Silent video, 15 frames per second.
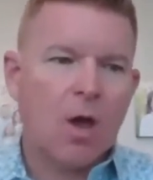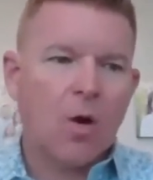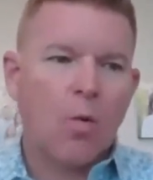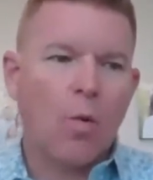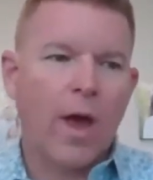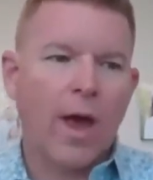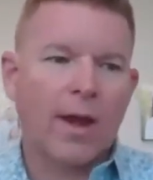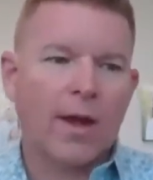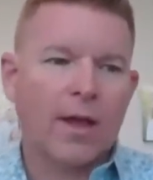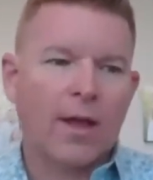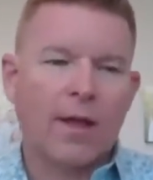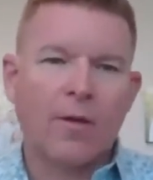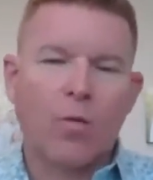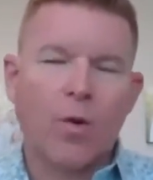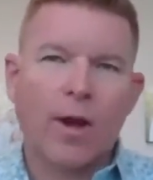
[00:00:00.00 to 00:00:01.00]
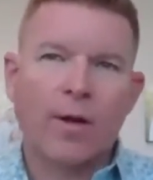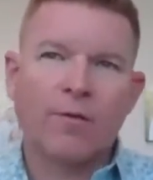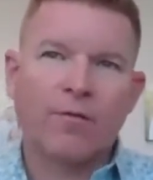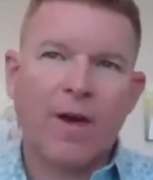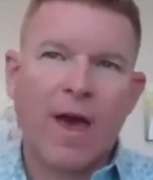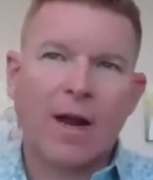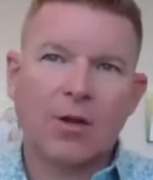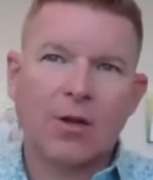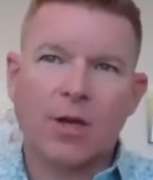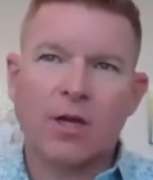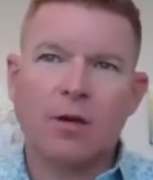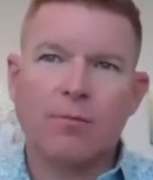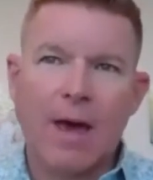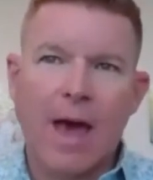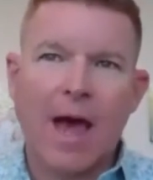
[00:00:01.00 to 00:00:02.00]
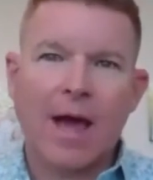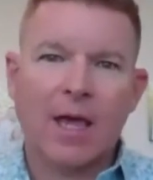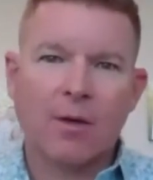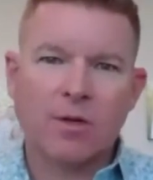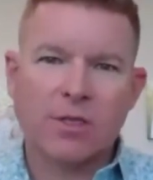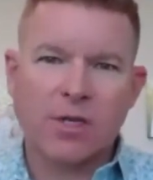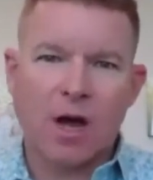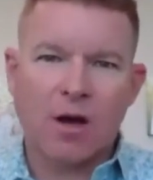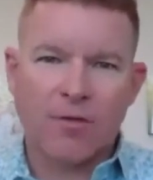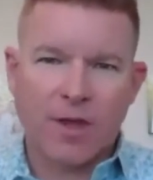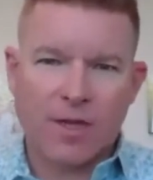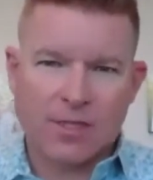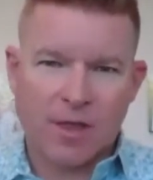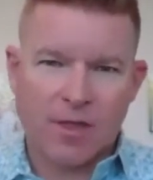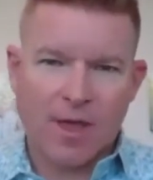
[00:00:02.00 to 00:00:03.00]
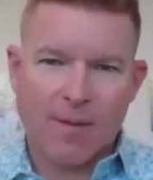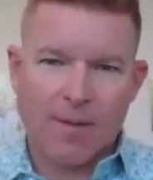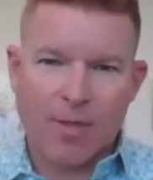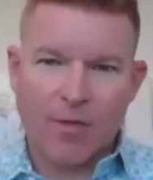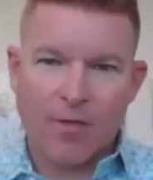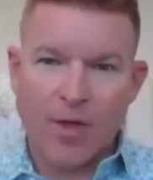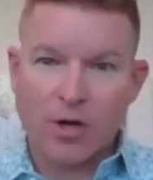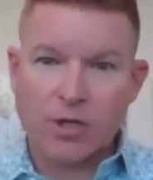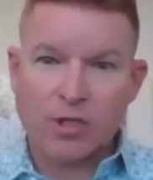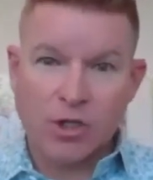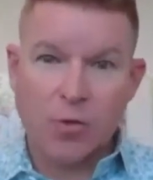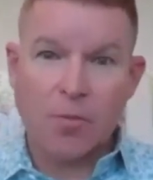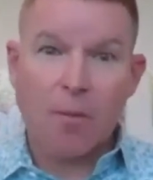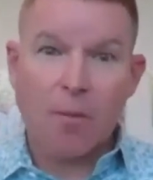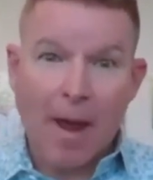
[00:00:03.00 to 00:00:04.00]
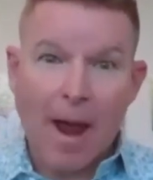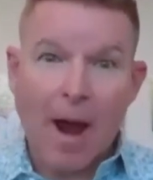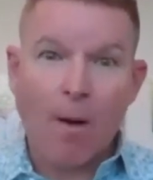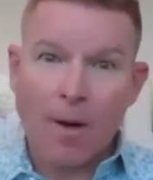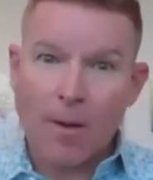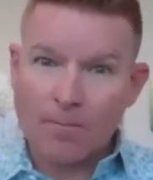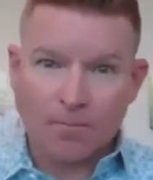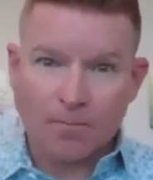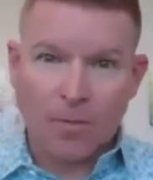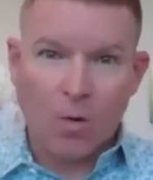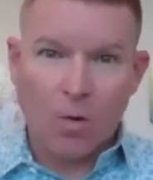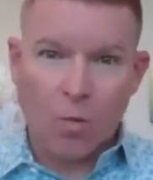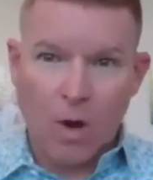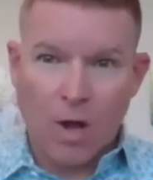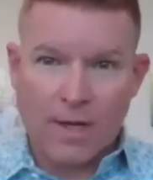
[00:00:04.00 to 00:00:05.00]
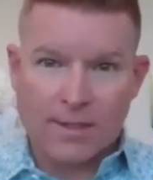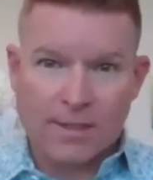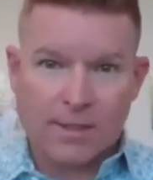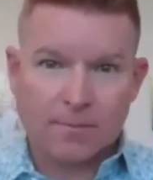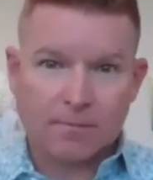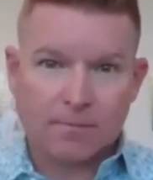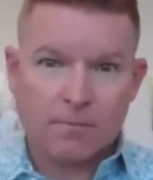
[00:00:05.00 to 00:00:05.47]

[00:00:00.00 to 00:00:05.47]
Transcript: when in fact, looking back, it was obvious to them that their superpower was